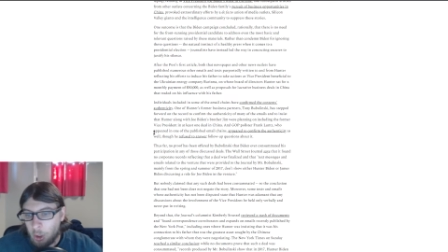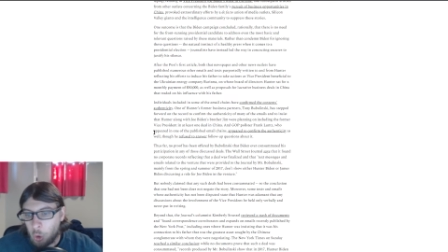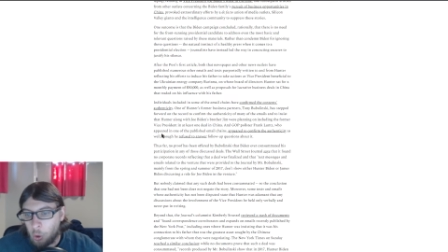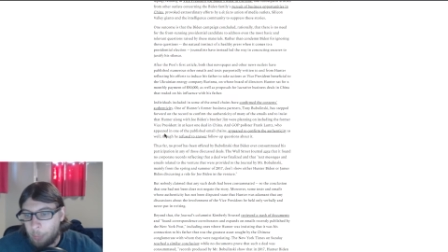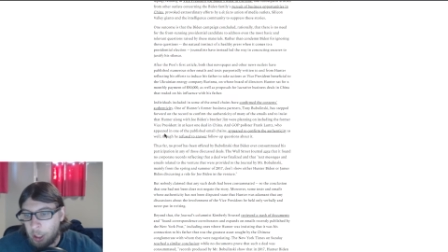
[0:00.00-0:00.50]

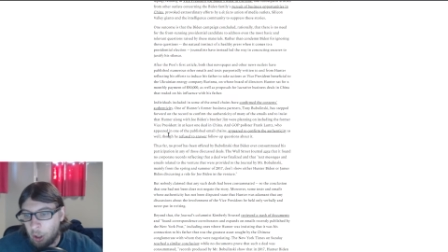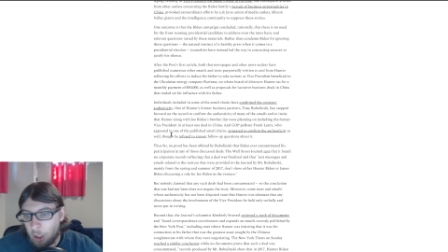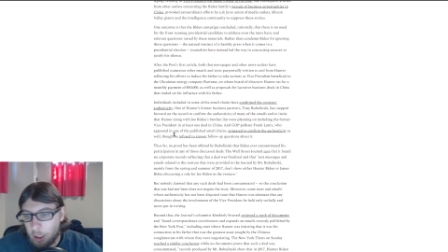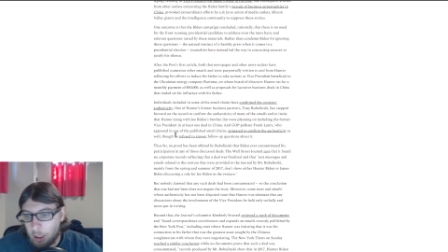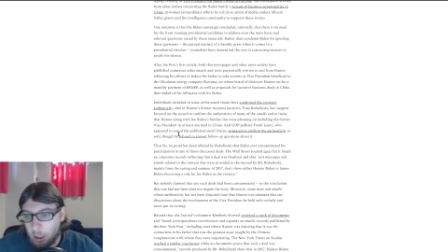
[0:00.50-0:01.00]
who
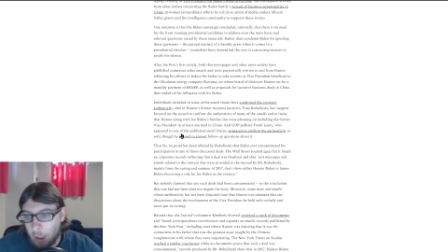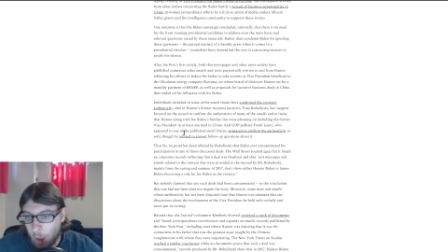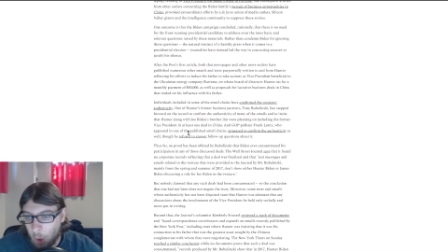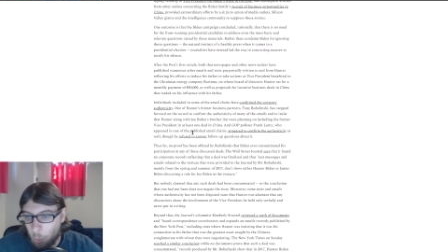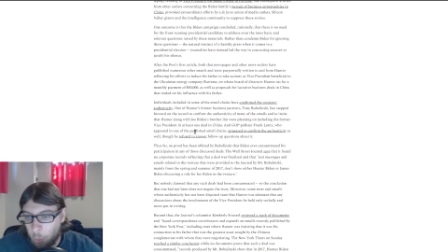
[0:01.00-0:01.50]
appeared
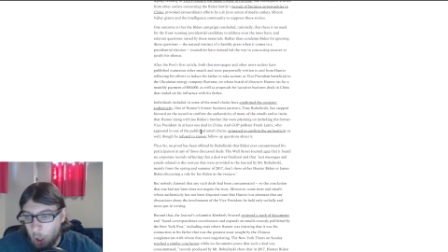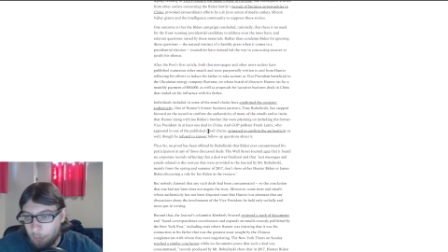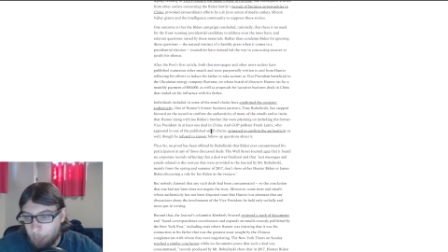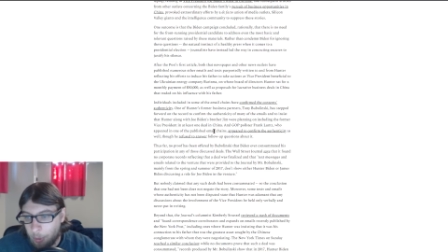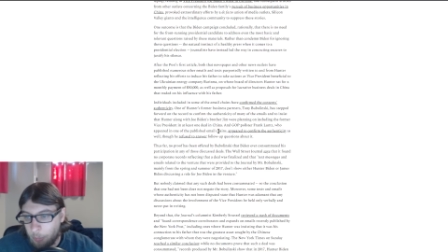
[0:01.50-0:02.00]
in one
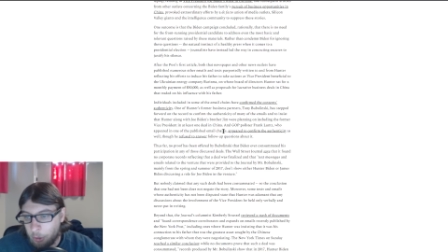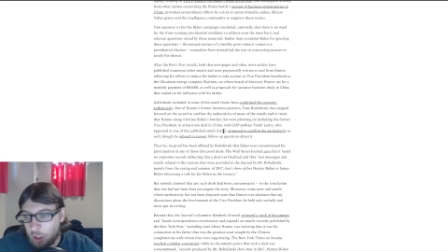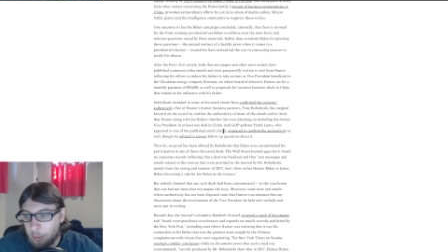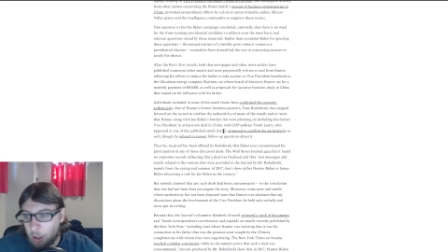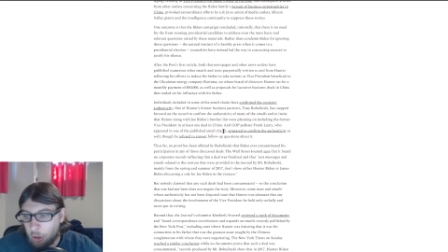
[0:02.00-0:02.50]
of the
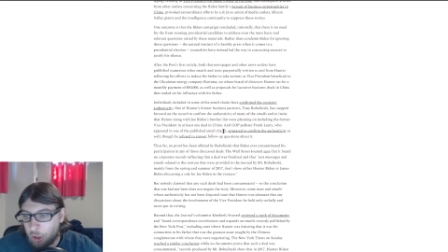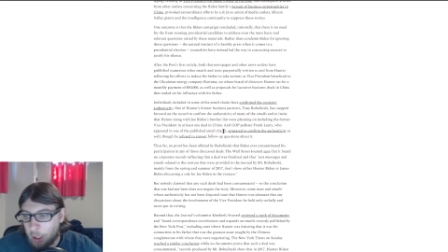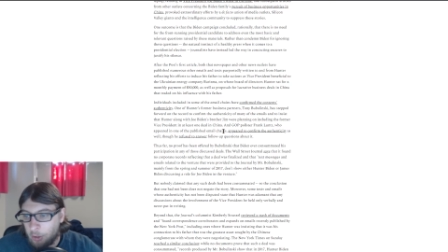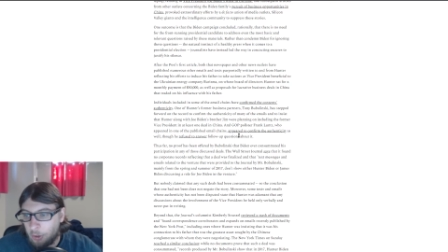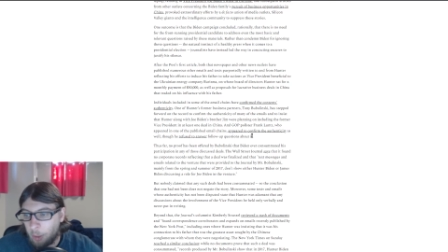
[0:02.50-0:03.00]
published email
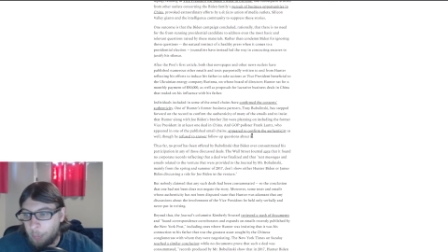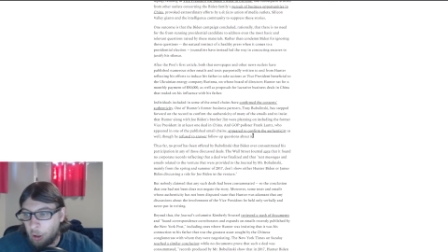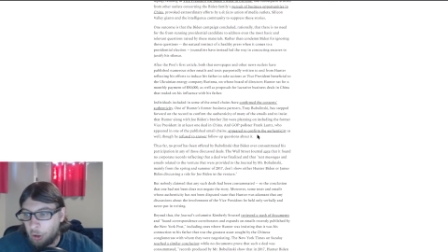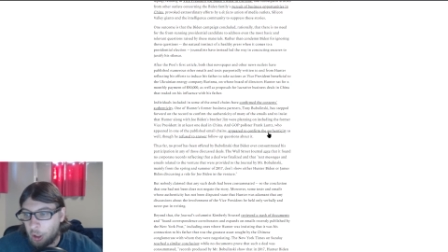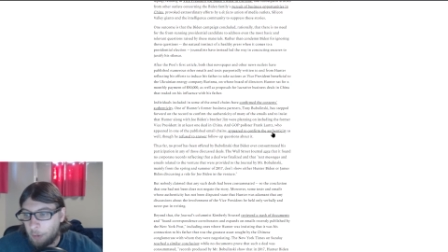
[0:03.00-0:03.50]
chains,
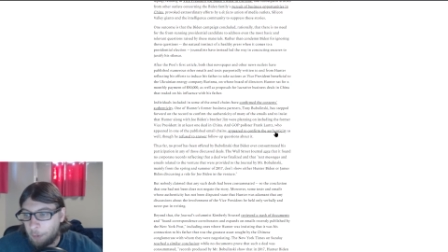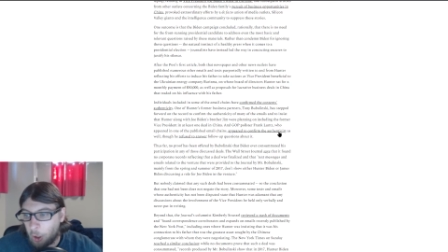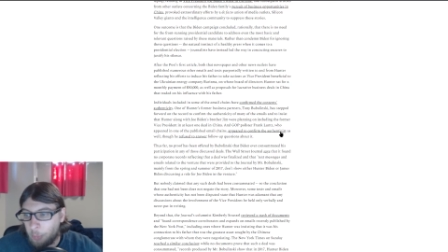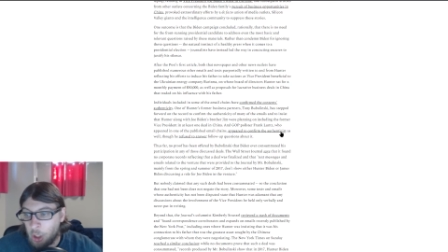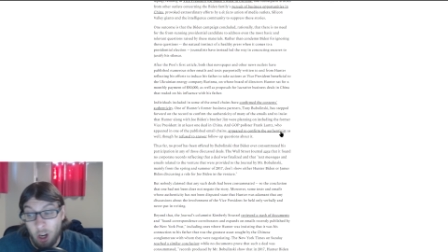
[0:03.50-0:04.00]
appeared to
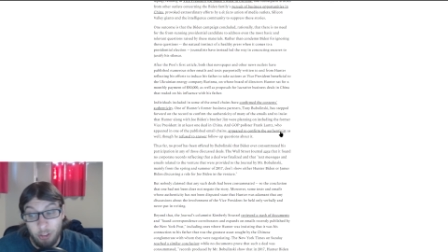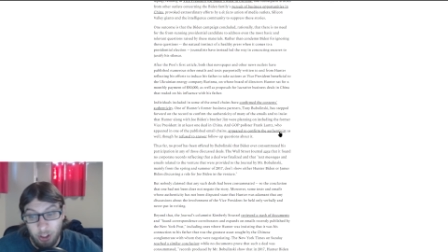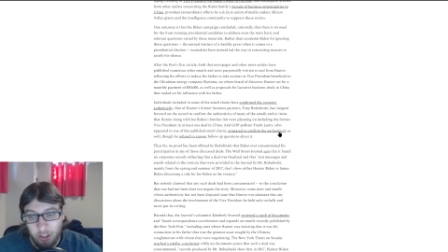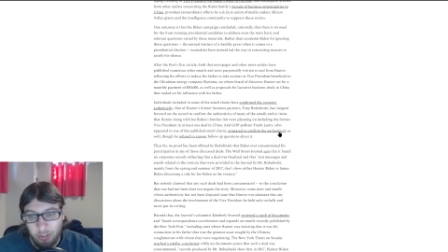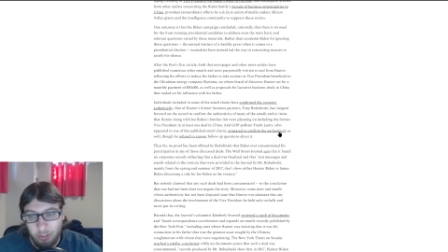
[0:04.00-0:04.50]
confirm the
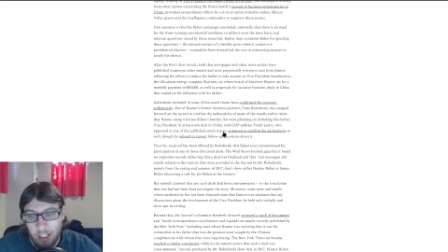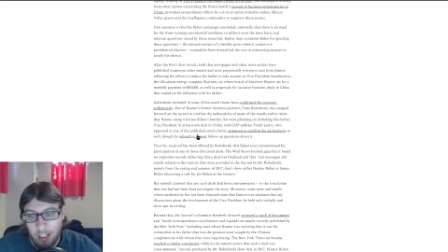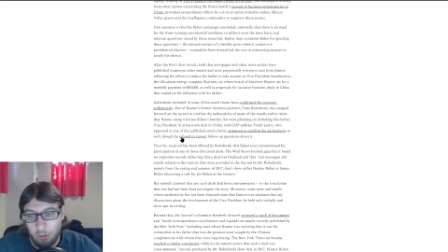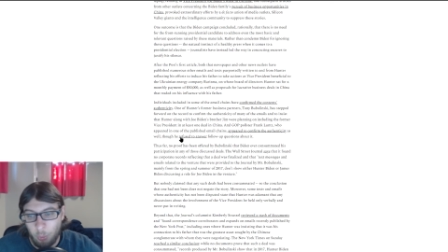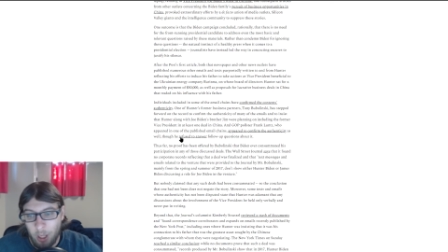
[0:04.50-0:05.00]

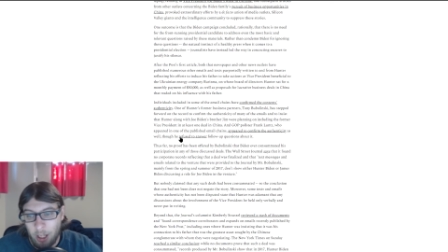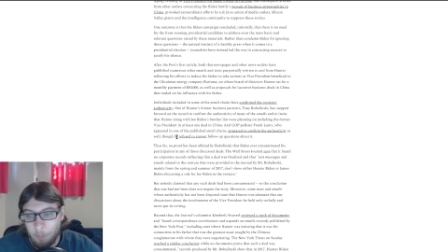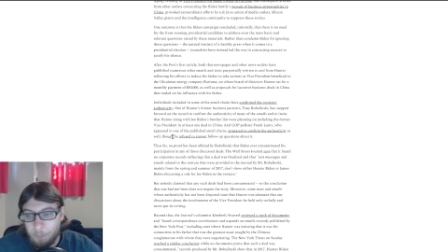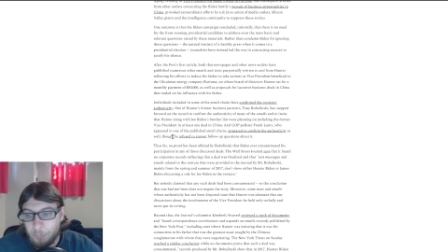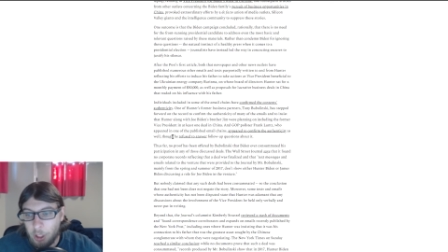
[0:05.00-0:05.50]
authenticity as well,